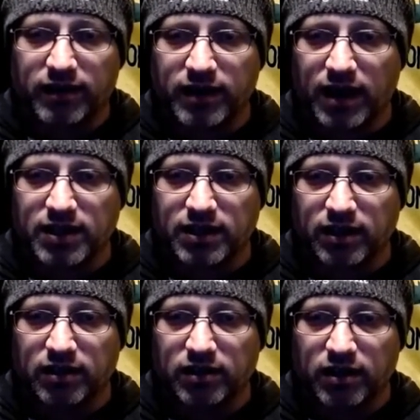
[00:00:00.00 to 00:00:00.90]
the
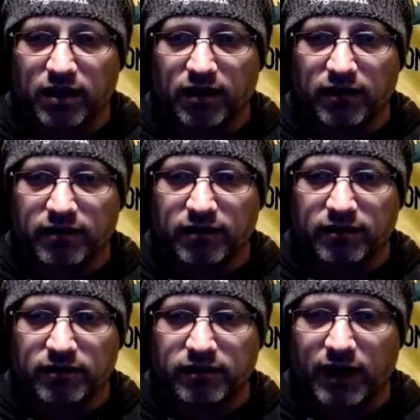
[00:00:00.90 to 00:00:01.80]
idea of
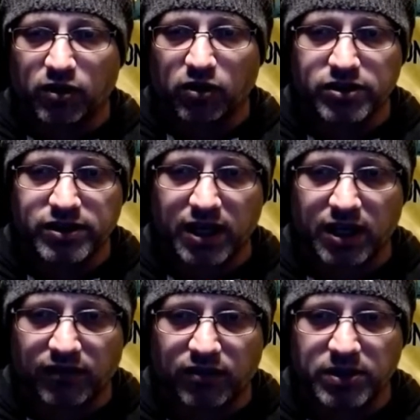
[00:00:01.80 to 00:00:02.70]
federal or
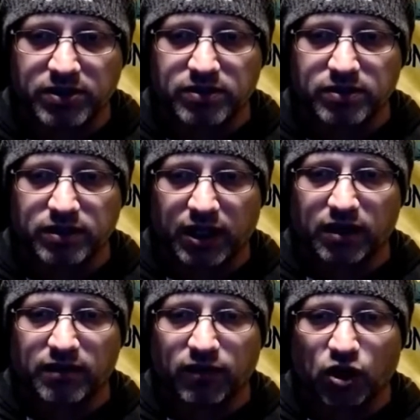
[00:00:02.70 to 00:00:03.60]
state governments
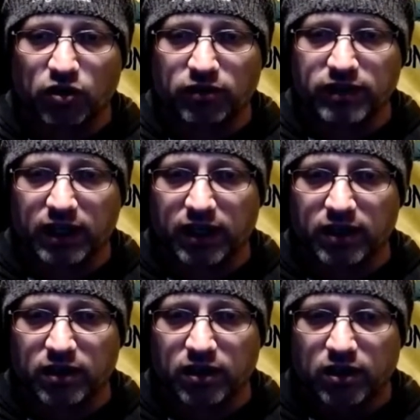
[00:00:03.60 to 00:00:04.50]
getting involved
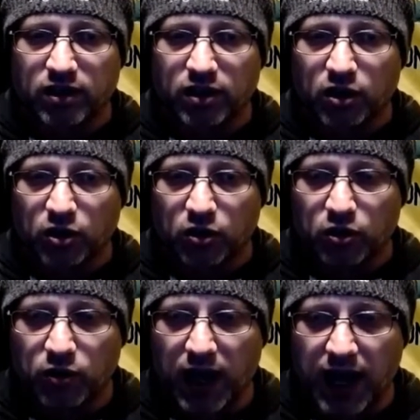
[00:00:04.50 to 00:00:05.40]
in
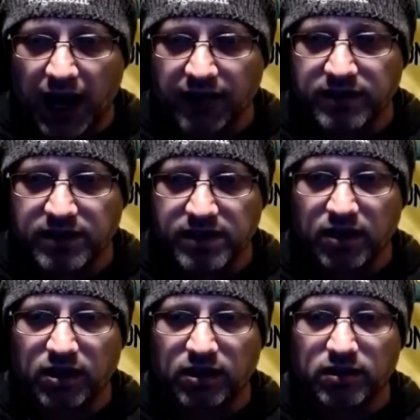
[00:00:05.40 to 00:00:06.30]
who I have to
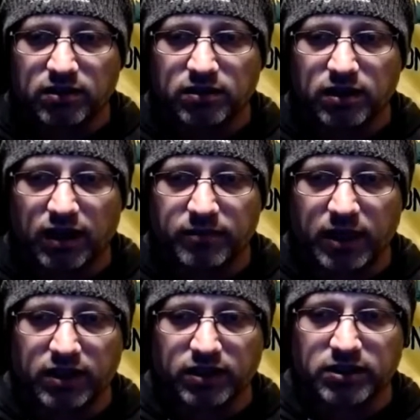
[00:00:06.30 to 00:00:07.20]
tell I've
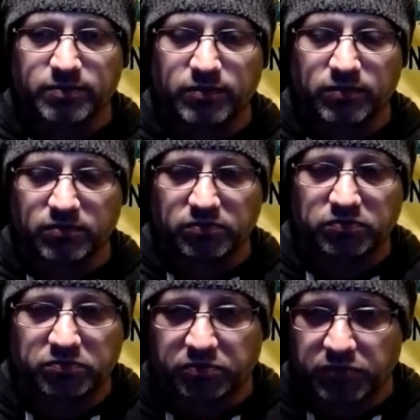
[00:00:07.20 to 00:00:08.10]
been
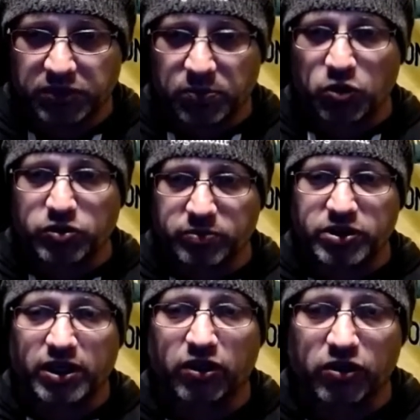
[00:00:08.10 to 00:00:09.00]
exposed to
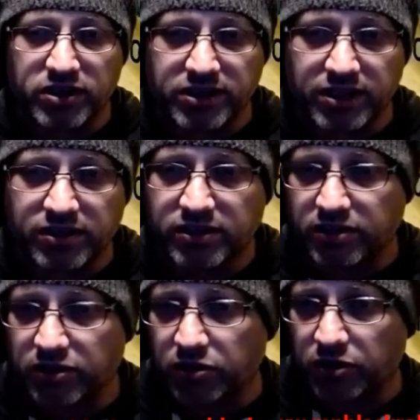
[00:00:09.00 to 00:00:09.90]
particular diseases
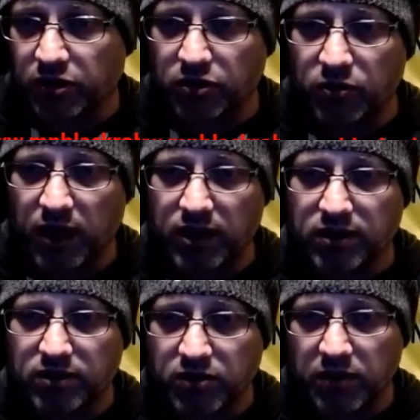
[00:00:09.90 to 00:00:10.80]
and who I
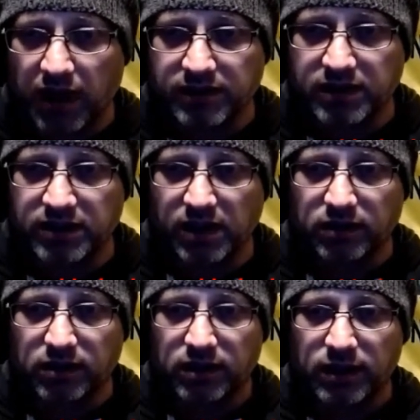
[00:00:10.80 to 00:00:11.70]
don't have to
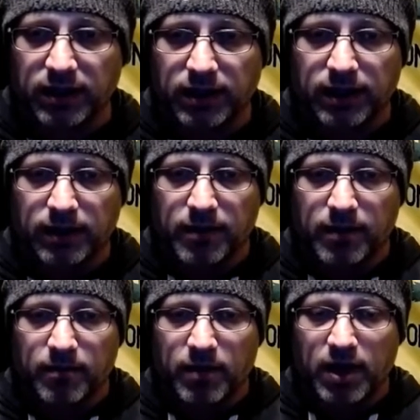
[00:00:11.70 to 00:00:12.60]
tell.
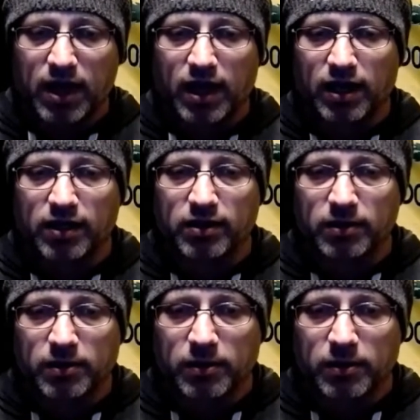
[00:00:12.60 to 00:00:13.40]
And